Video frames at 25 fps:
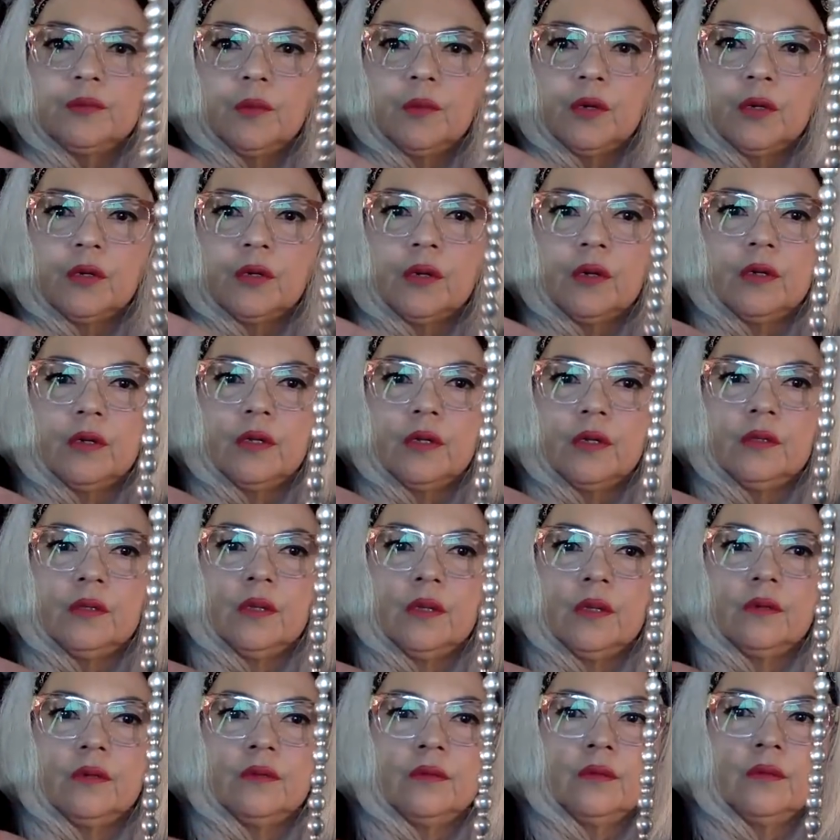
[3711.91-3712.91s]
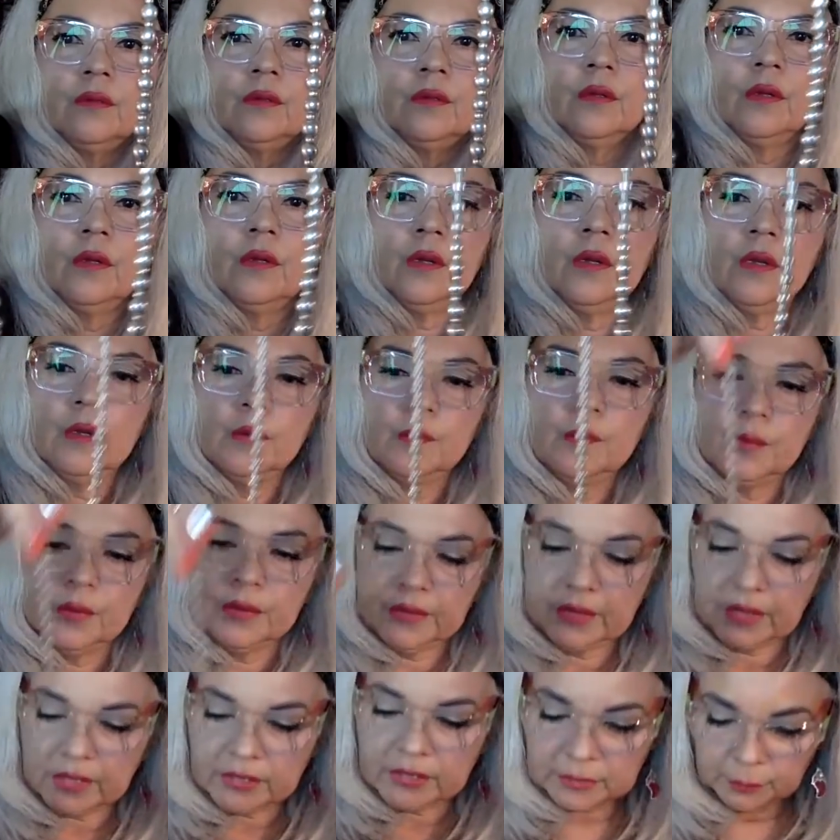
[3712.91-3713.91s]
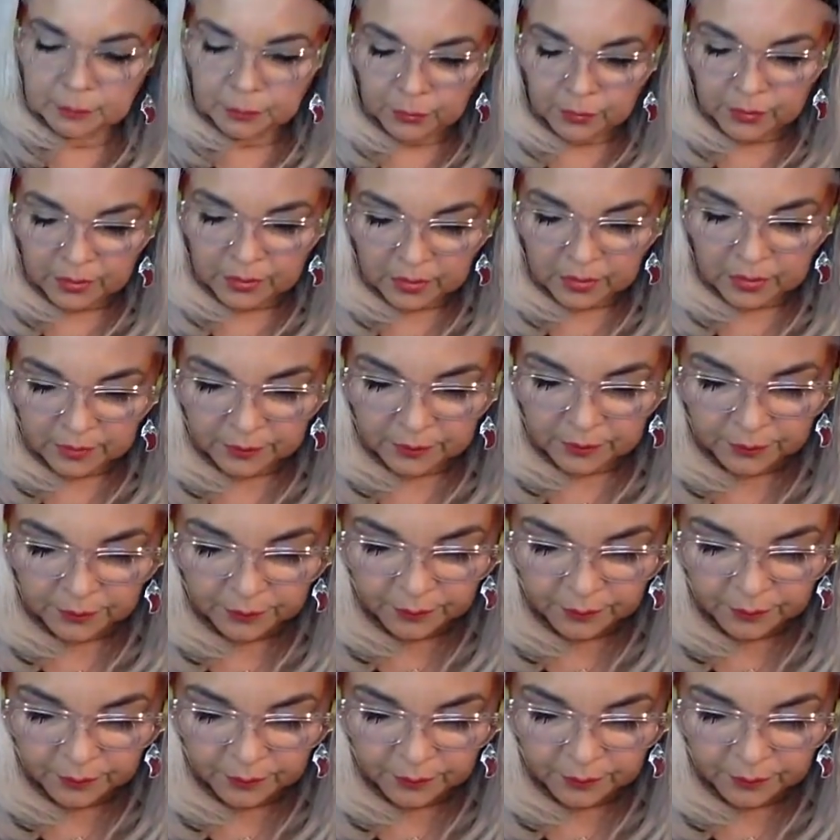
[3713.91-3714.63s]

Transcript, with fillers: mark on it though. But that's pretty.